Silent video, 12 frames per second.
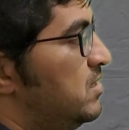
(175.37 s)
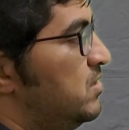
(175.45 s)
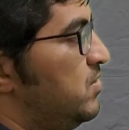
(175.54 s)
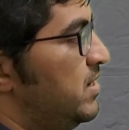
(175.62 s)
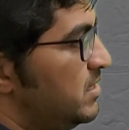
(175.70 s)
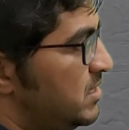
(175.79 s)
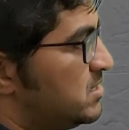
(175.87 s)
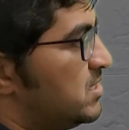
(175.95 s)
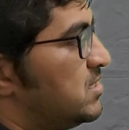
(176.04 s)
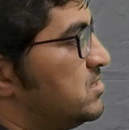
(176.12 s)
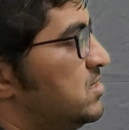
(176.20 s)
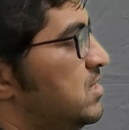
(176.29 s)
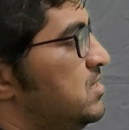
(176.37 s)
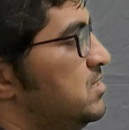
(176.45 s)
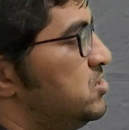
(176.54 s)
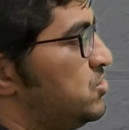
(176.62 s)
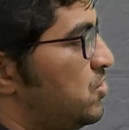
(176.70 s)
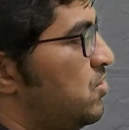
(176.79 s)
During the suction
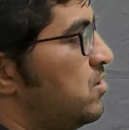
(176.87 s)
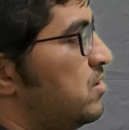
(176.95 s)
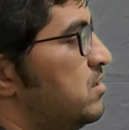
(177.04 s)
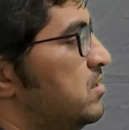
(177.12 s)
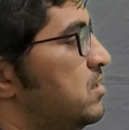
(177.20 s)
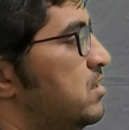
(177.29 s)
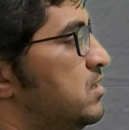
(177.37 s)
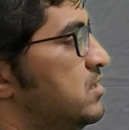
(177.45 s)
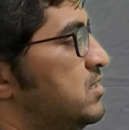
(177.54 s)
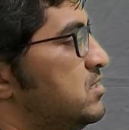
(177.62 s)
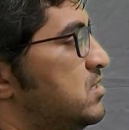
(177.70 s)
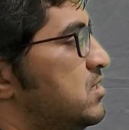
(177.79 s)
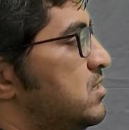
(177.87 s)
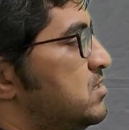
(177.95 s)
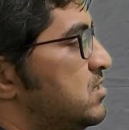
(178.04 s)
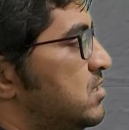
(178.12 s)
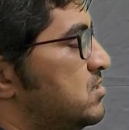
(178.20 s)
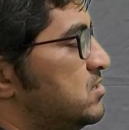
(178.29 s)
stroke, this
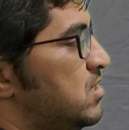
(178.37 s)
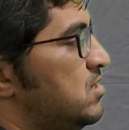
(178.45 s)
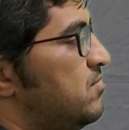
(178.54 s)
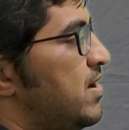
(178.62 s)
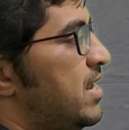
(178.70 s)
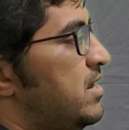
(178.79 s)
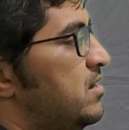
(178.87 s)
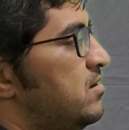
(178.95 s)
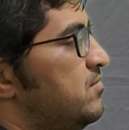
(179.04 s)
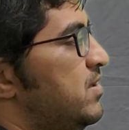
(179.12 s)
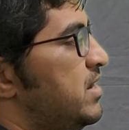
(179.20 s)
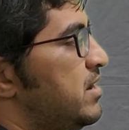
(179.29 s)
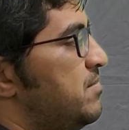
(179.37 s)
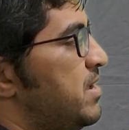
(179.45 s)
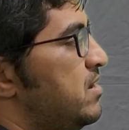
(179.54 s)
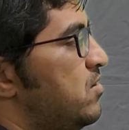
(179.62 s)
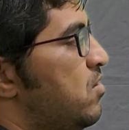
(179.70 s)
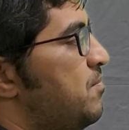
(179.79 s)
suction valve will
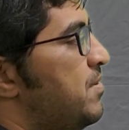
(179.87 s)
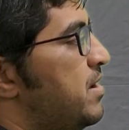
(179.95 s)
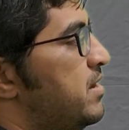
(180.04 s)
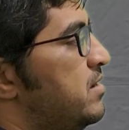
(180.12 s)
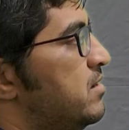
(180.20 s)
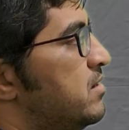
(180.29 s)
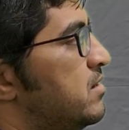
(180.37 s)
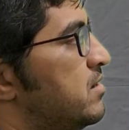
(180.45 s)
remain open